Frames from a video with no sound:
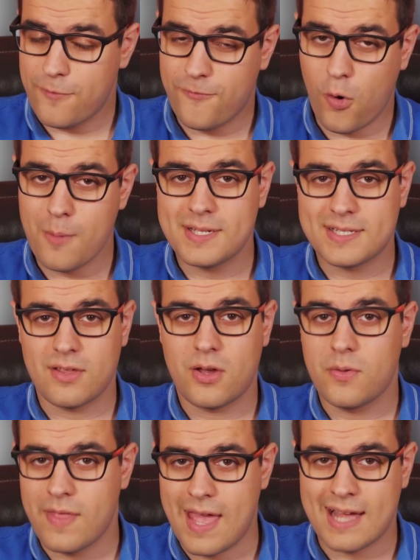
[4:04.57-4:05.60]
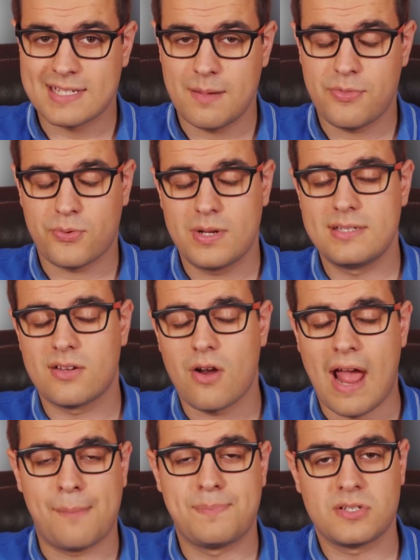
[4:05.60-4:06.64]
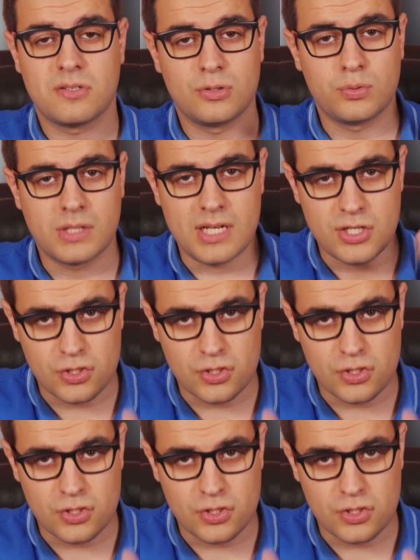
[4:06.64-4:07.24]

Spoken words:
performance though, the XM3s are absolutely